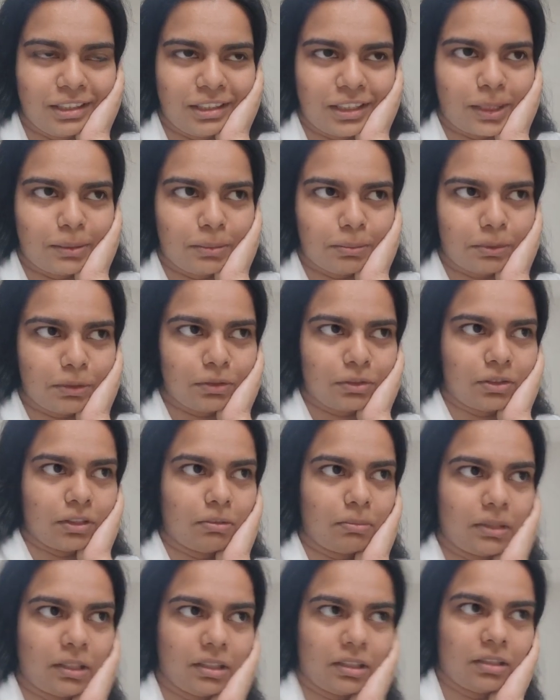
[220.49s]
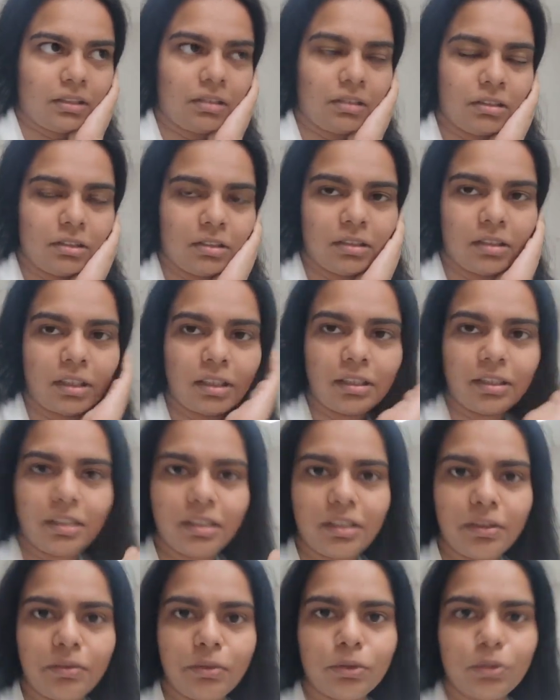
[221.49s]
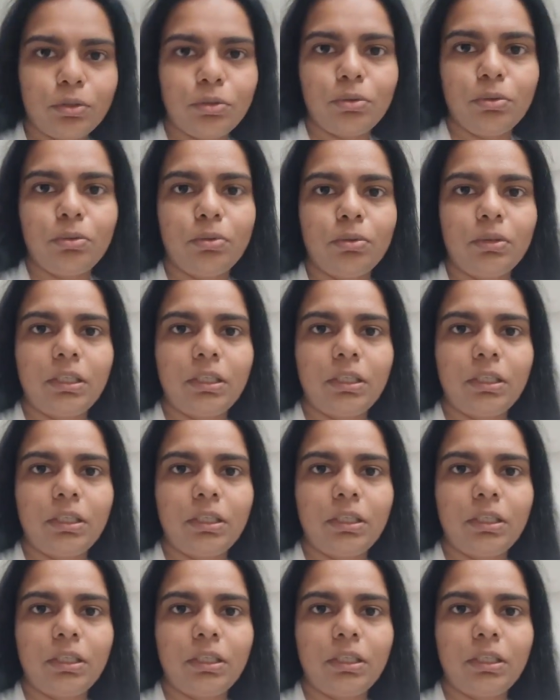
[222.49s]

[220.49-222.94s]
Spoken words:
I'm about to have my lunch and then I will go